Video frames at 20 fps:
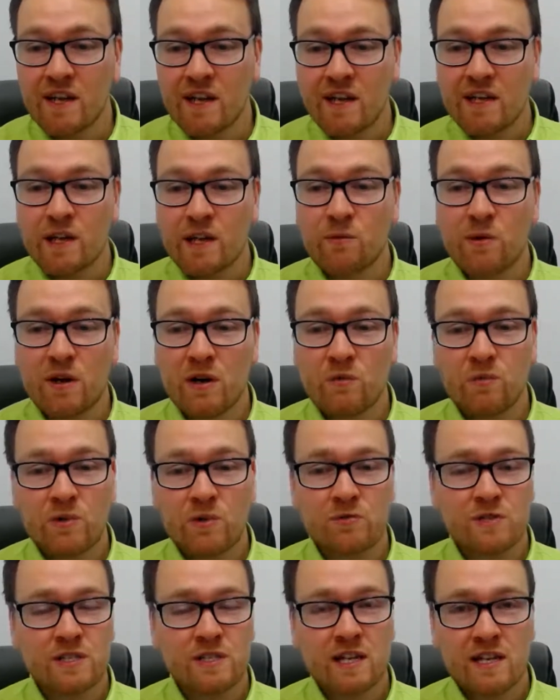Now, what I will
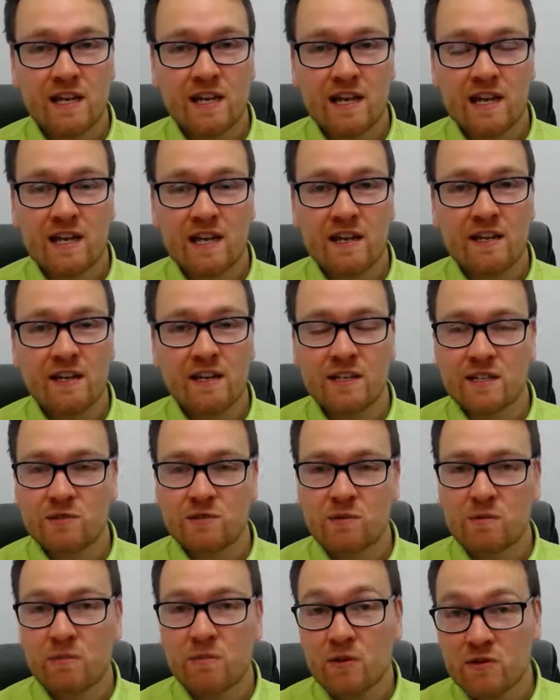say here is
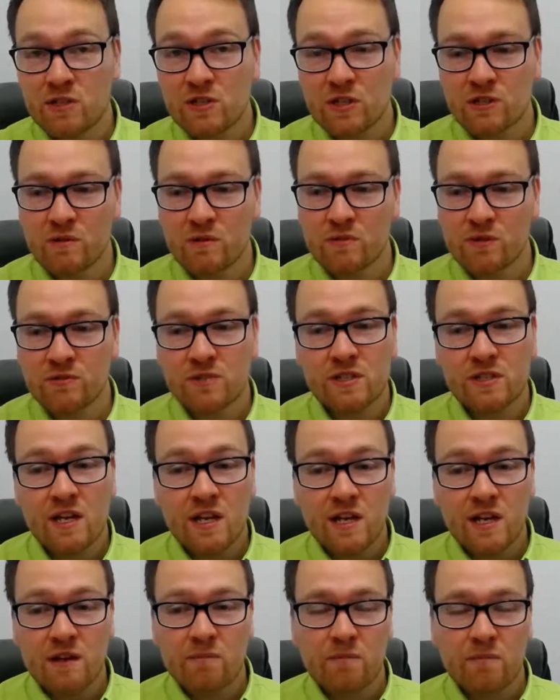when posting nominals,
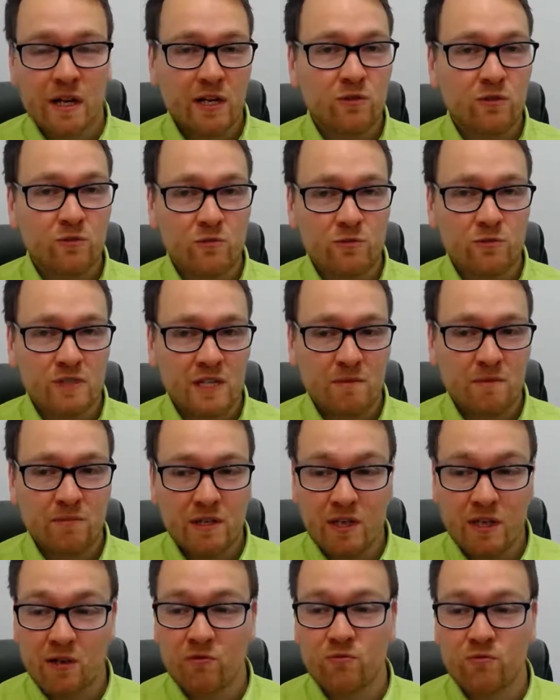bank rules can
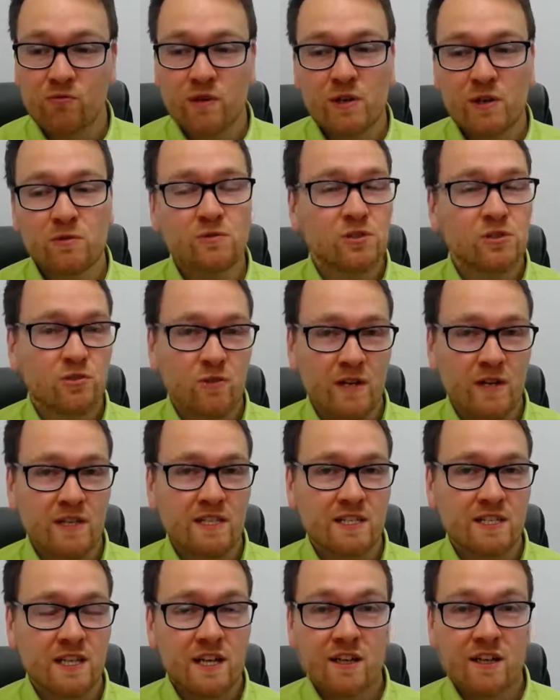be a real
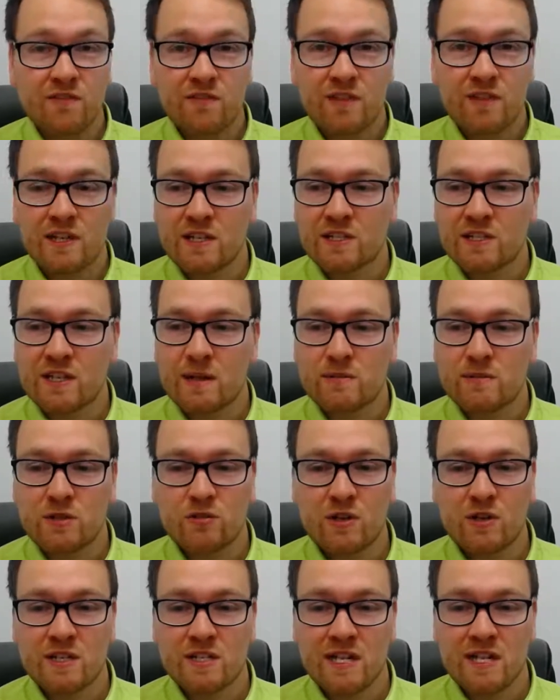treat for these types of
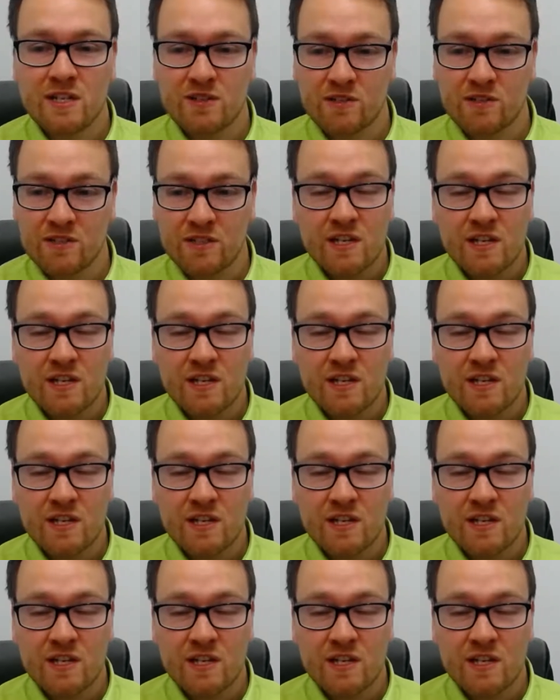transactions.